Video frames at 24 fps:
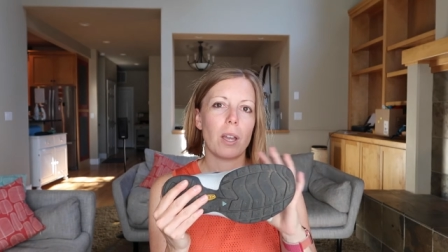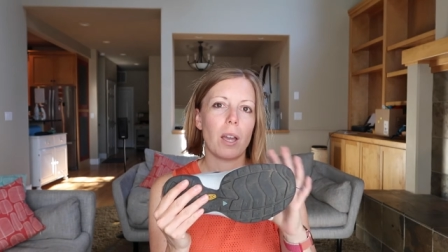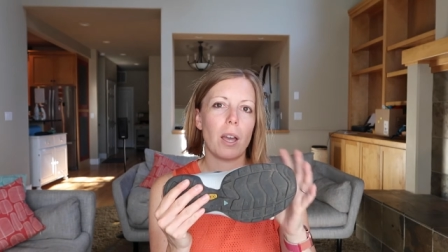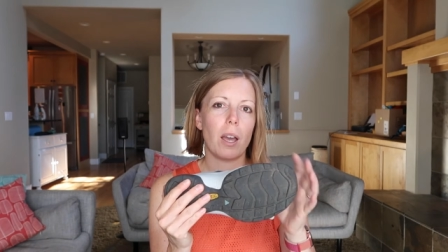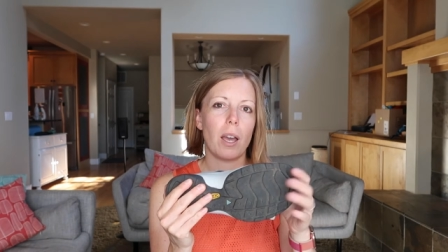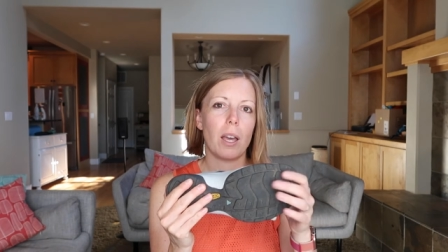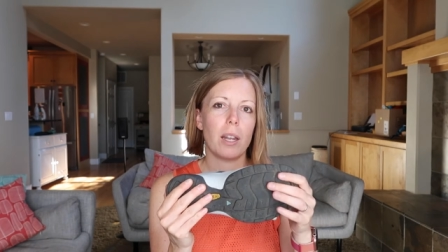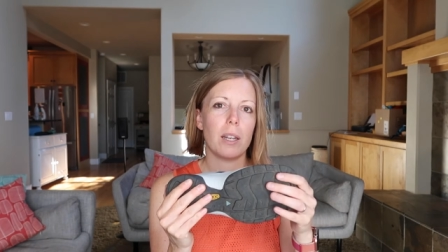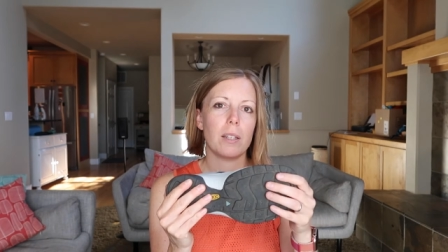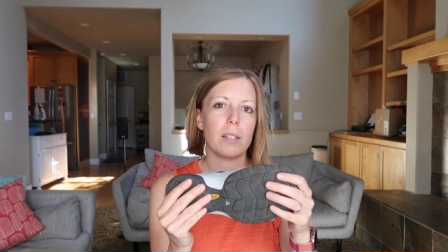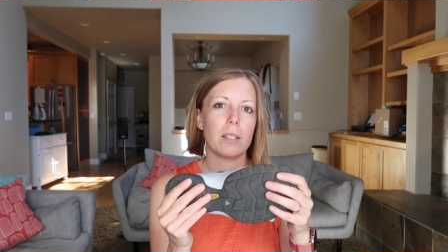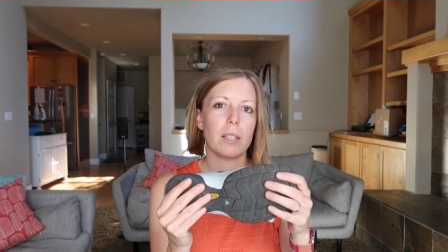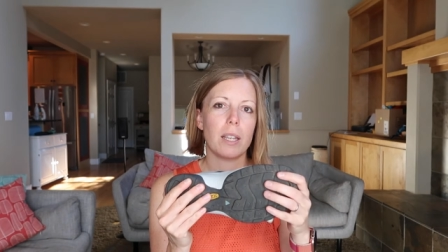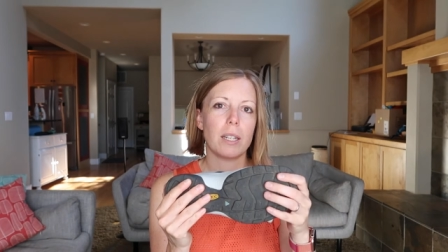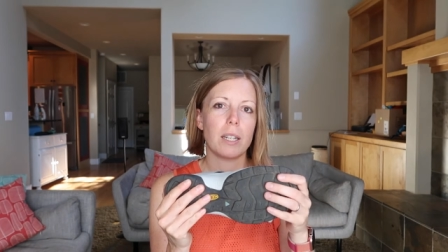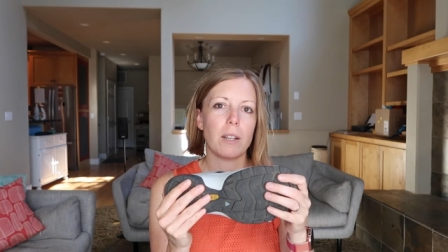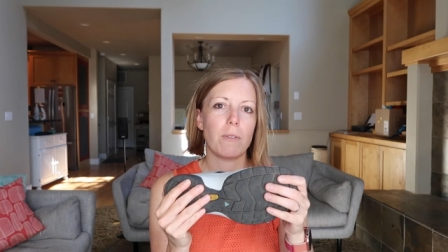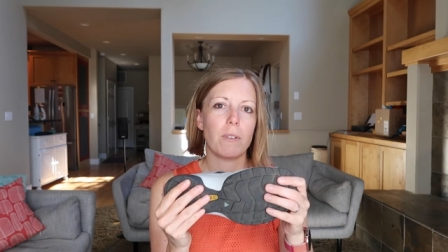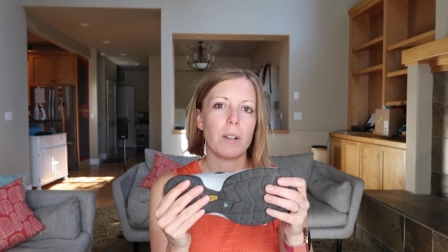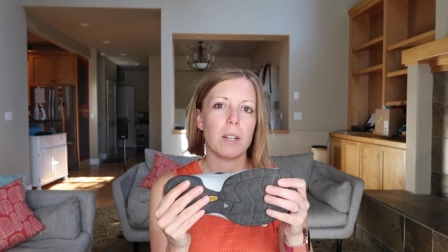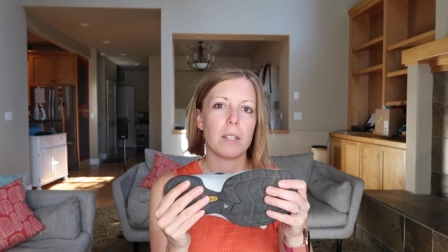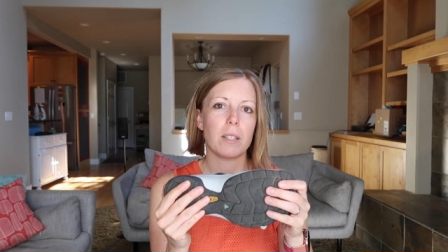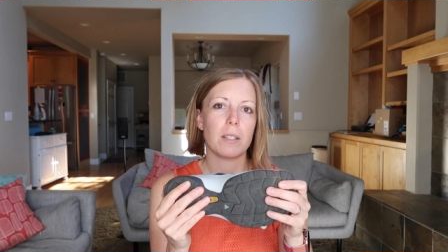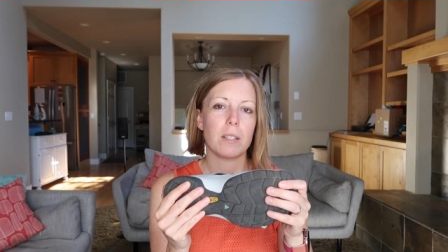and they're
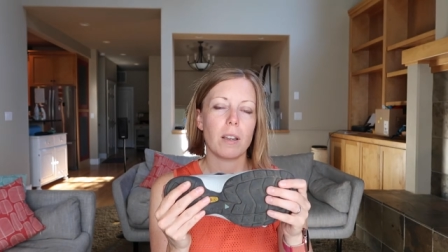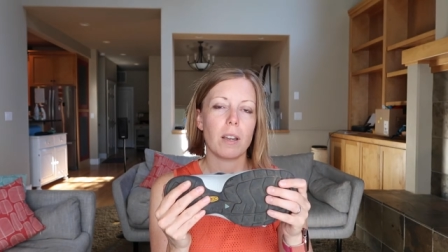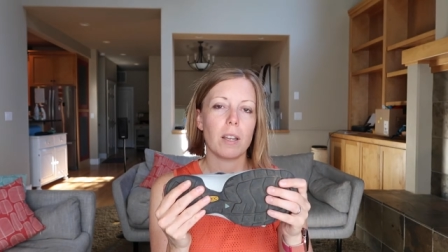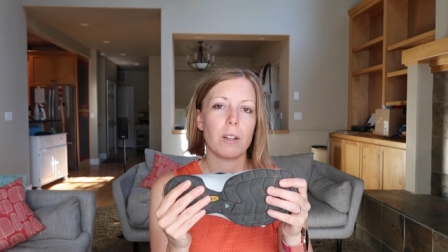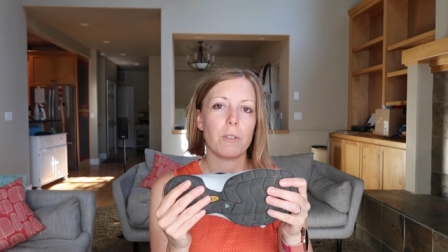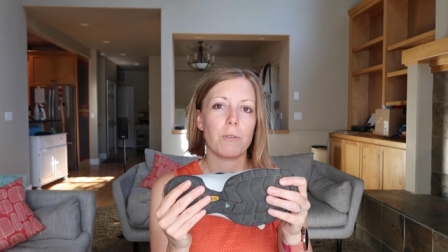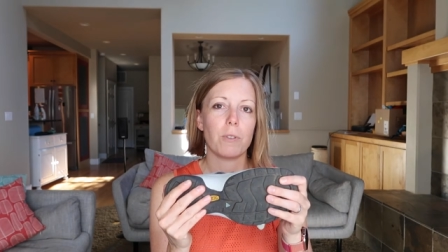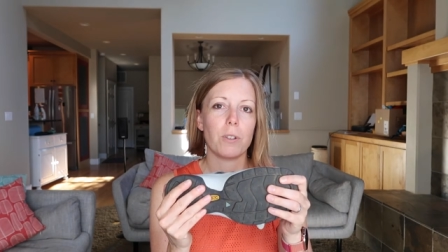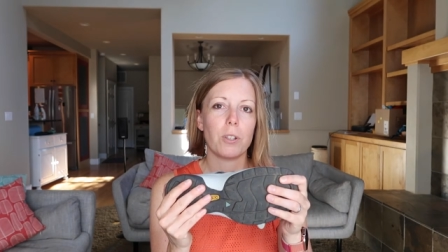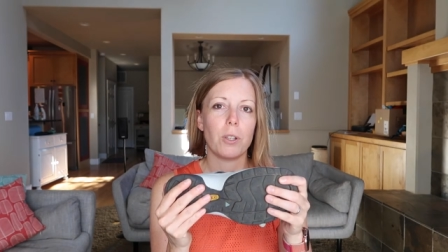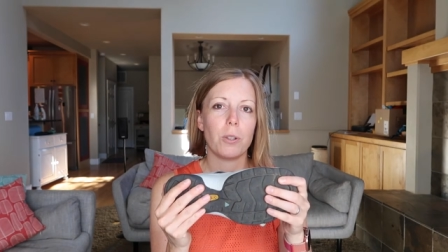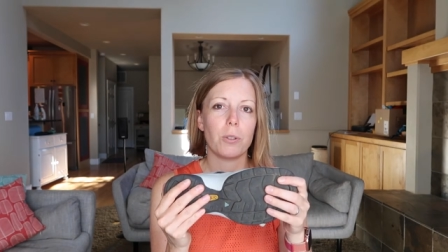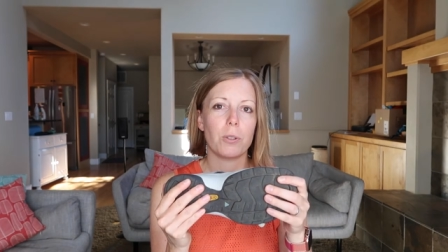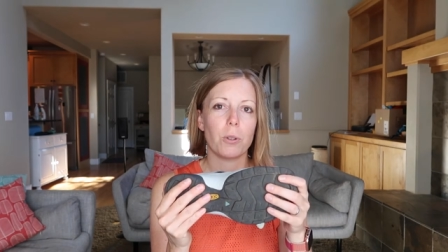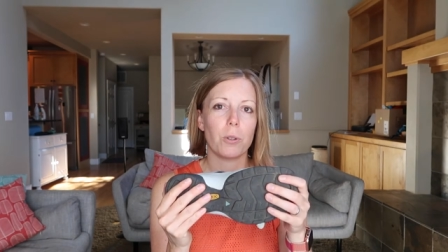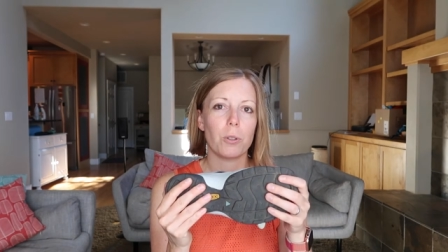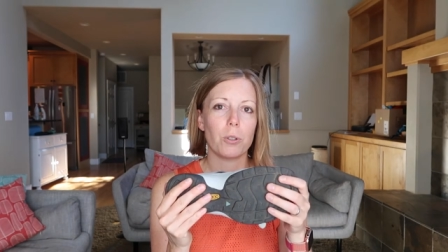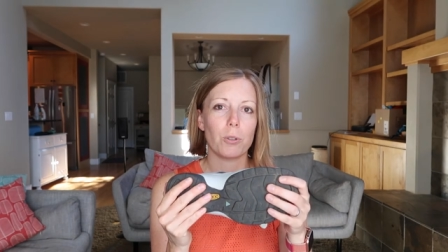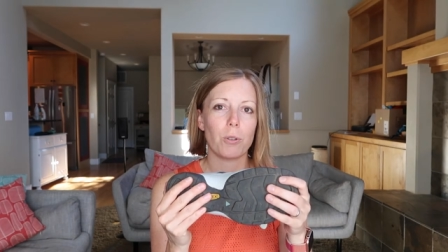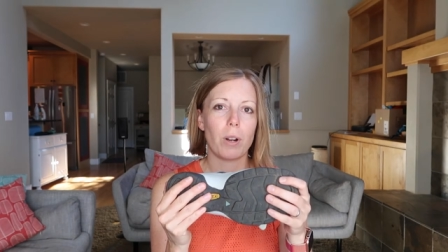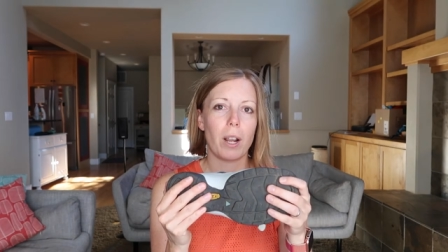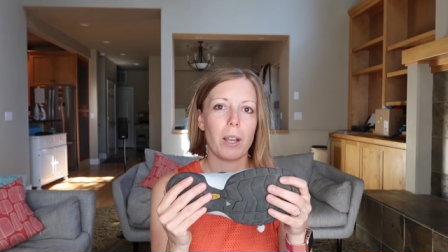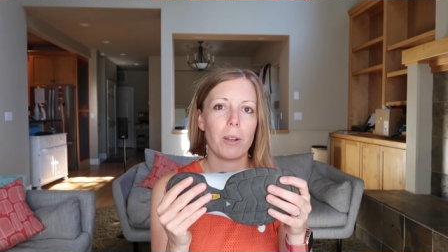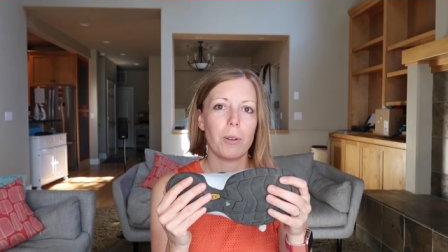definitely designed for use
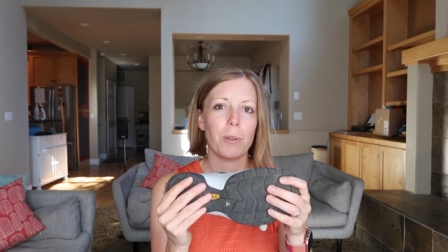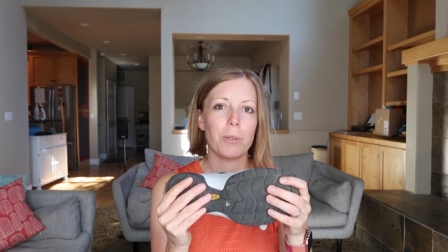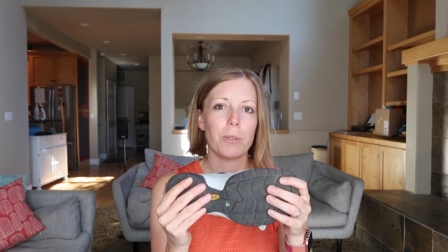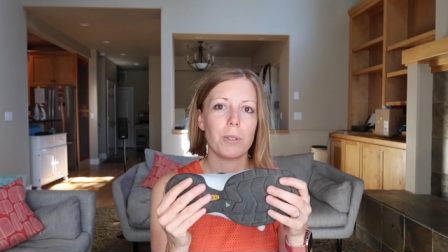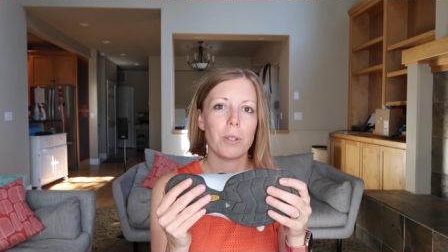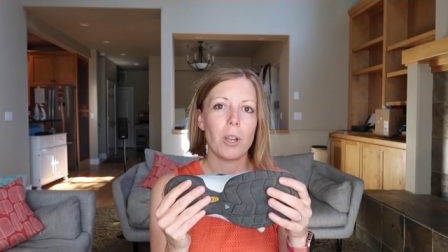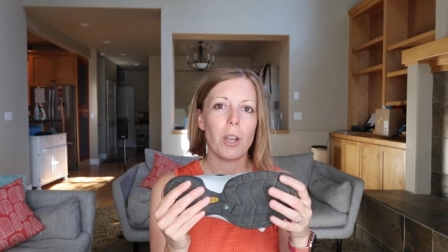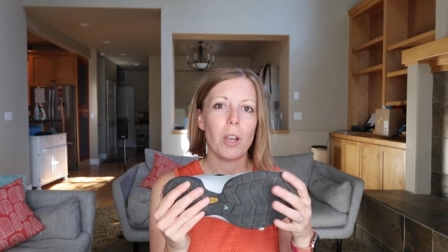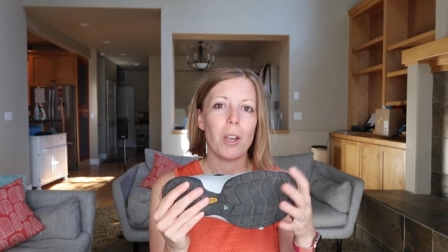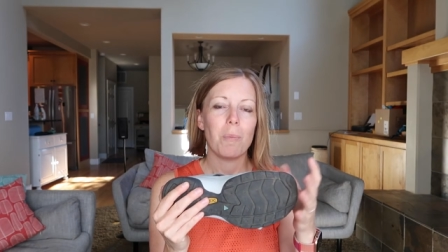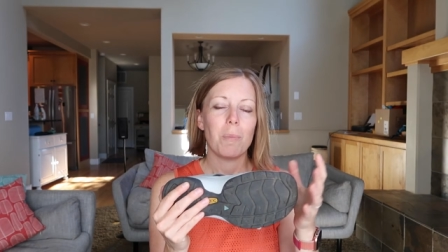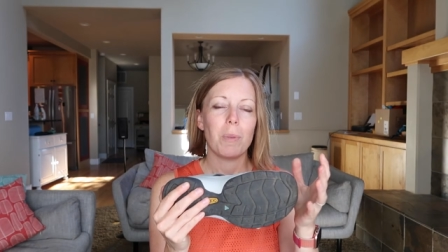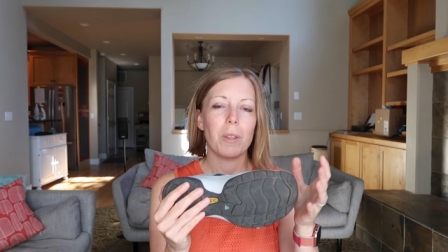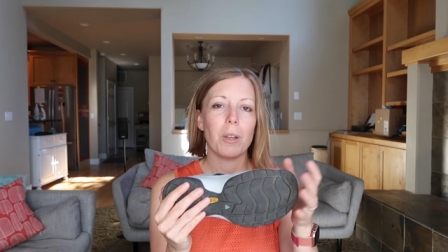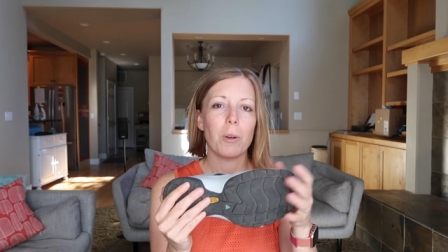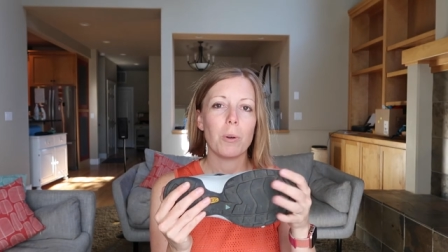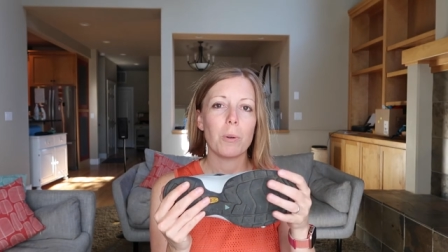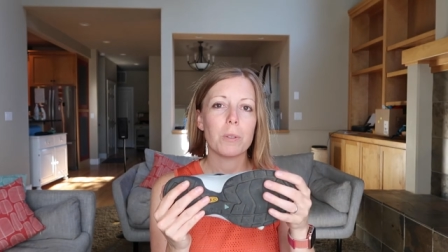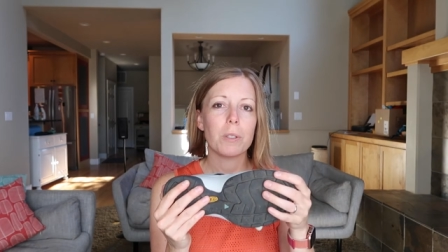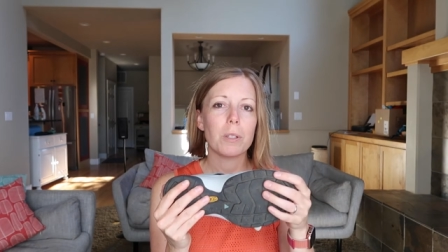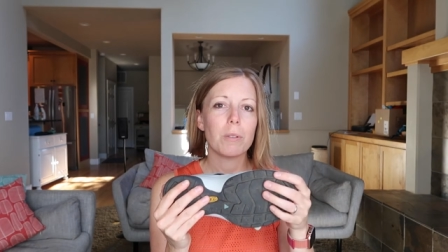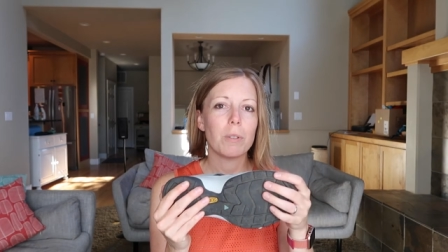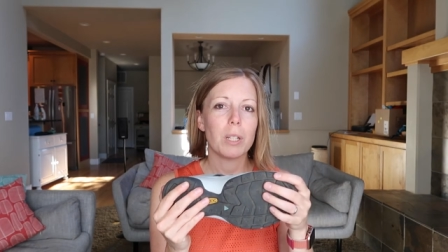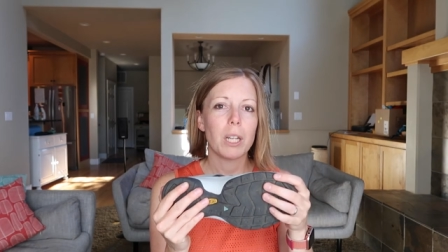on trails, but they're
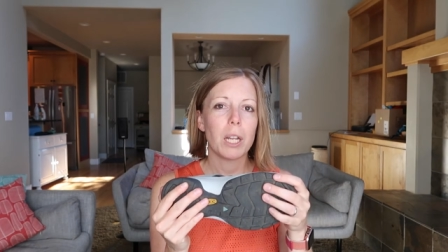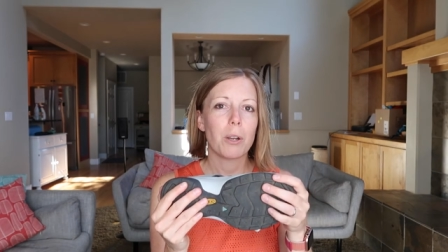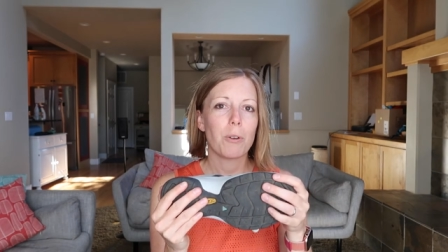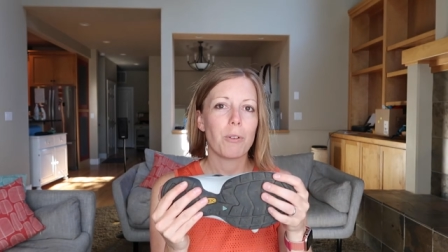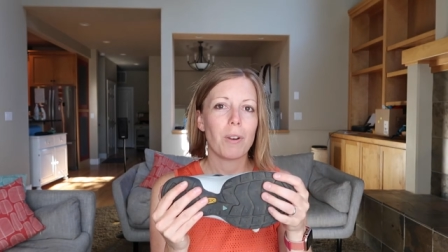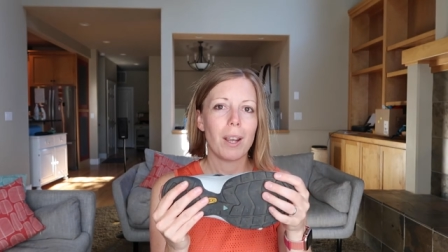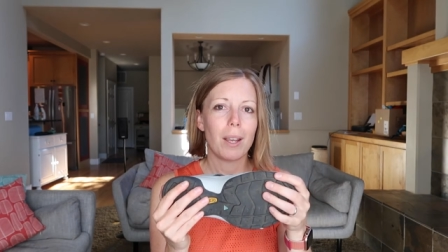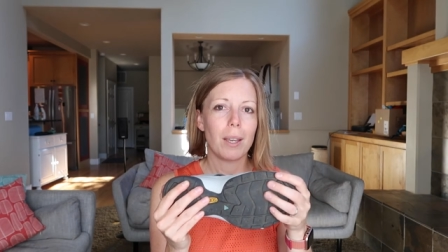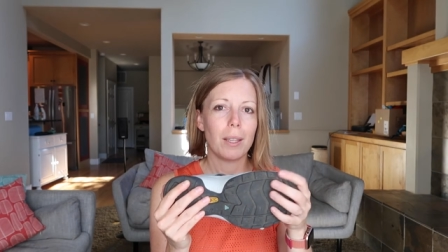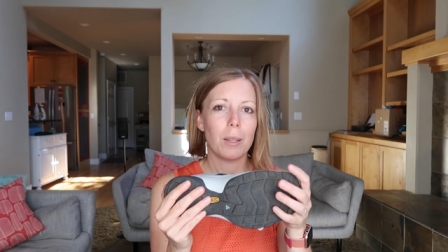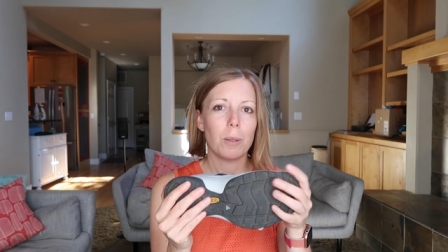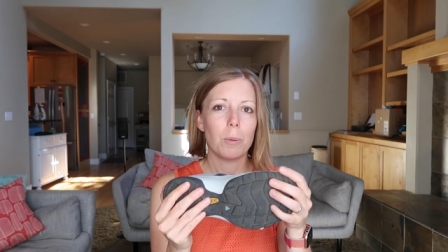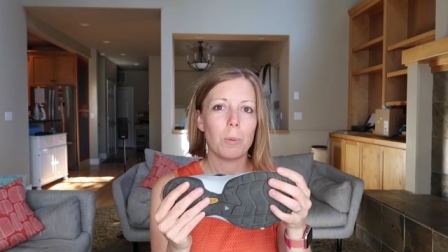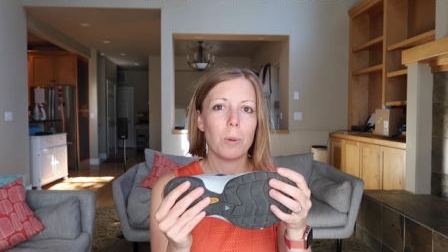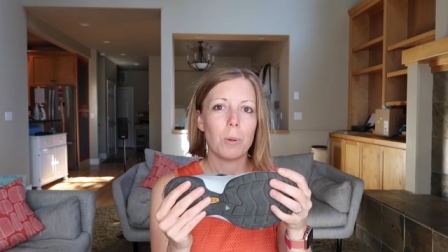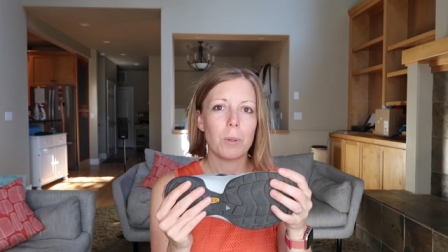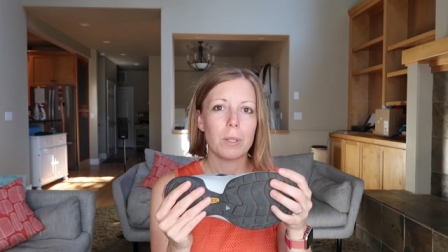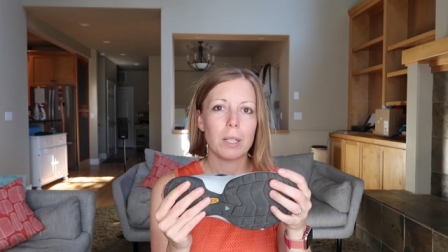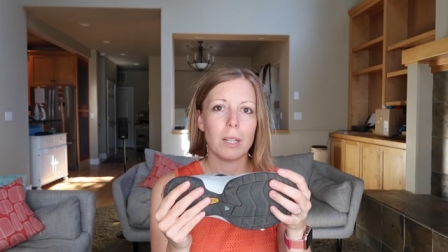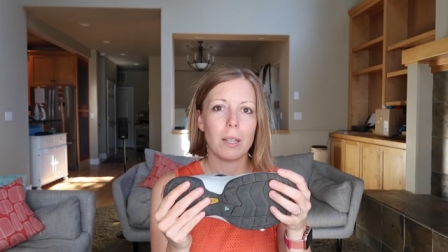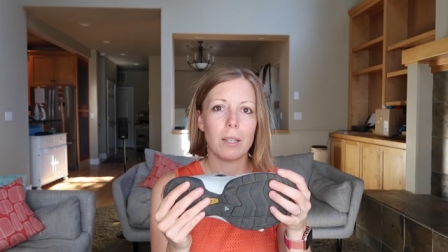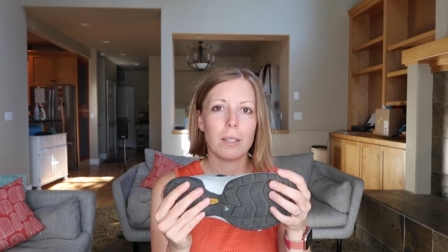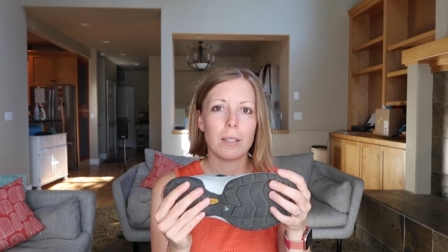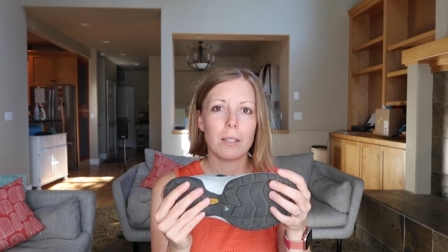also really great in the
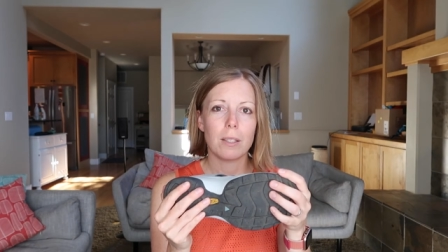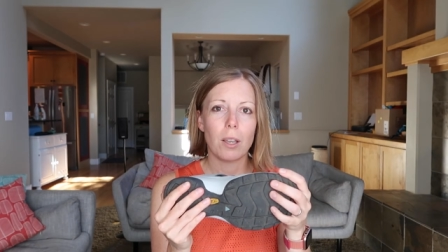water.